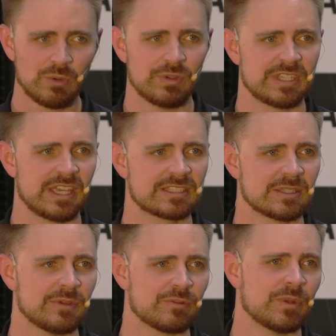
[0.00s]
We take
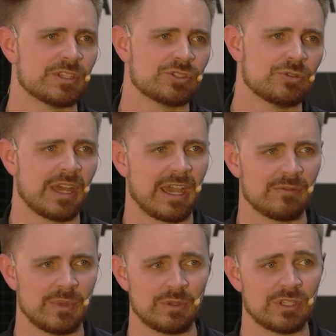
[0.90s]
some information you'd
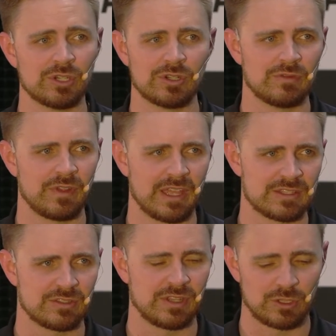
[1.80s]
have maybe a year in
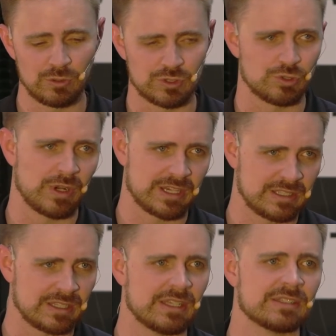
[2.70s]
advance on like who's
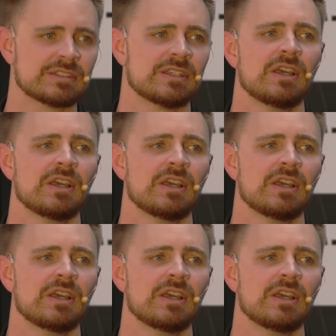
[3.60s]
directing it,